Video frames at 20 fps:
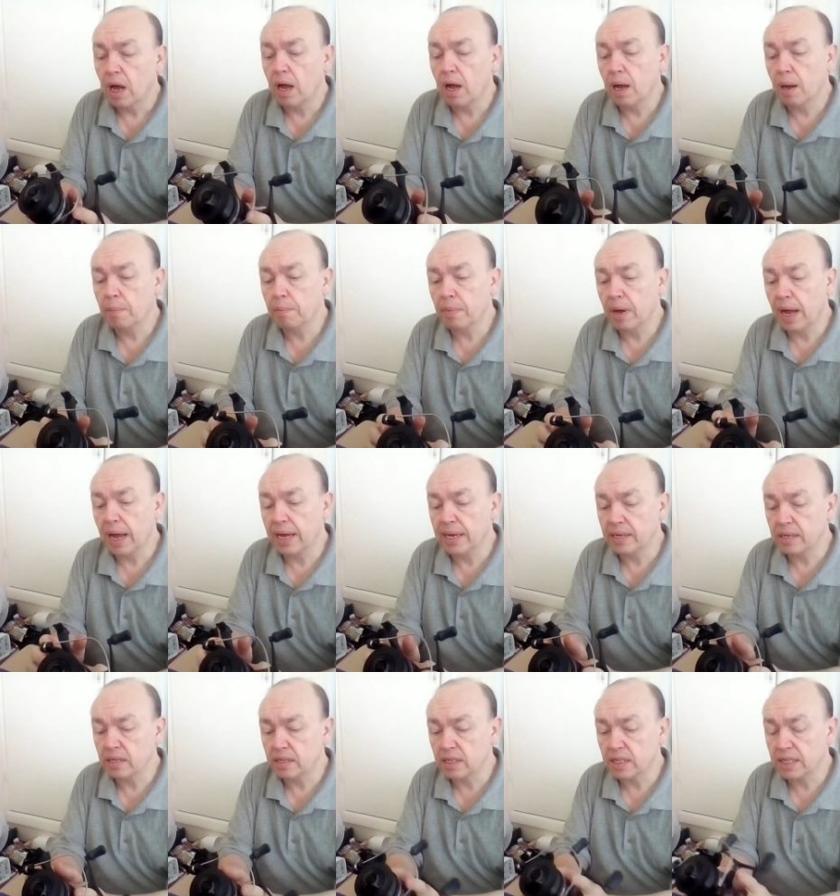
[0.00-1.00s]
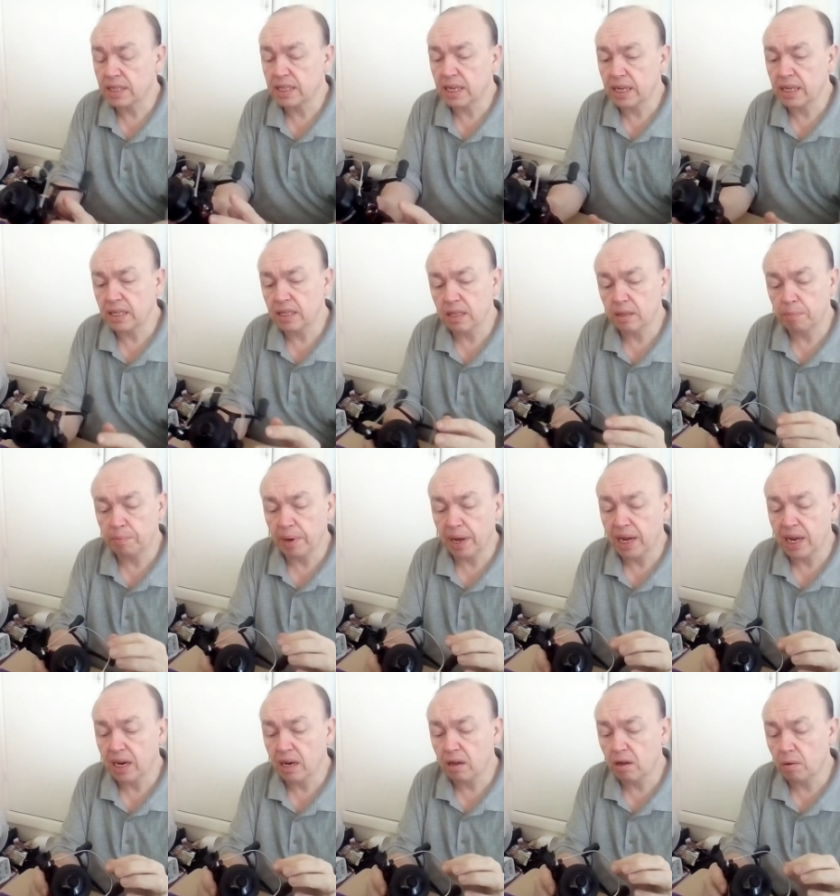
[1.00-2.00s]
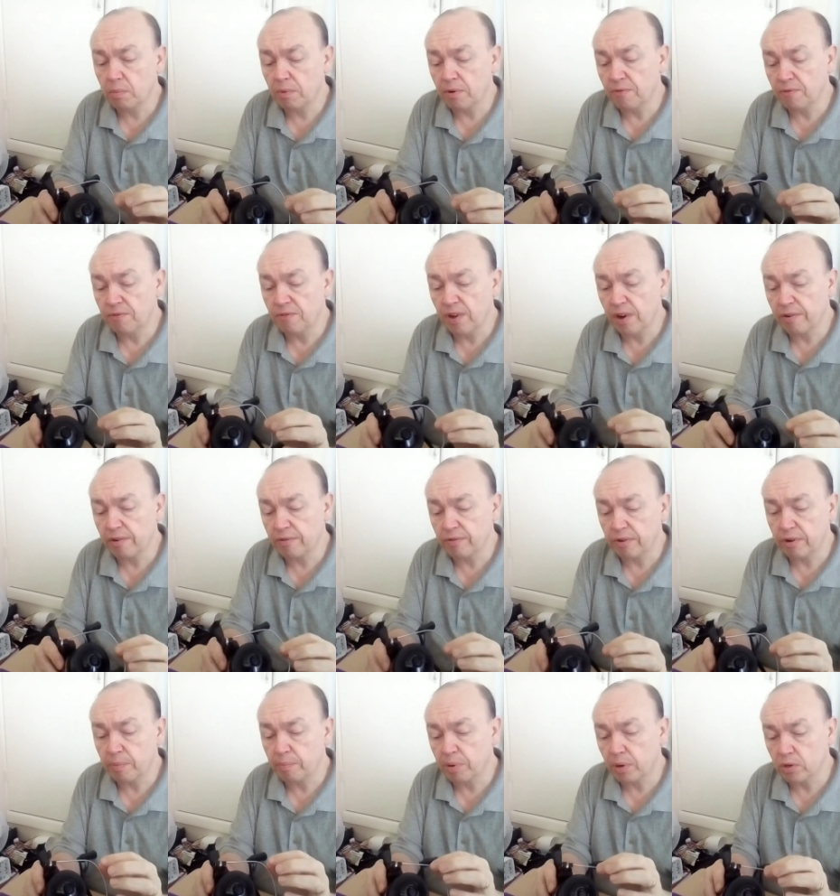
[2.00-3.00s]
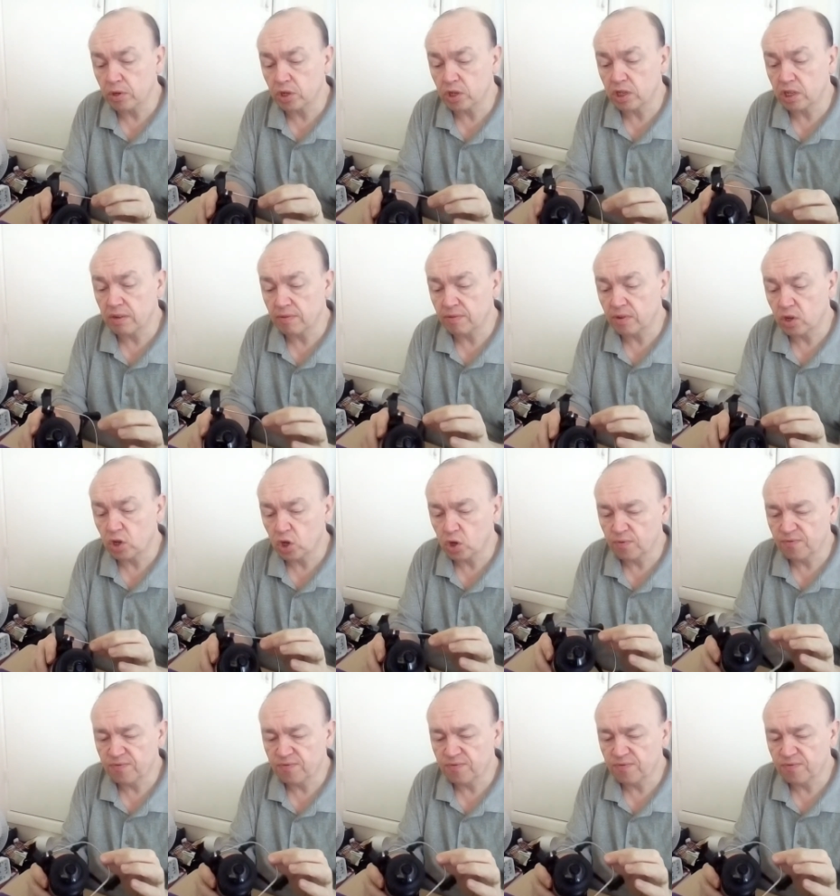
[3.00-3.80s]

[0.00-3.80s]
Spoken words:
And as I say, the bale arm, very, very positive.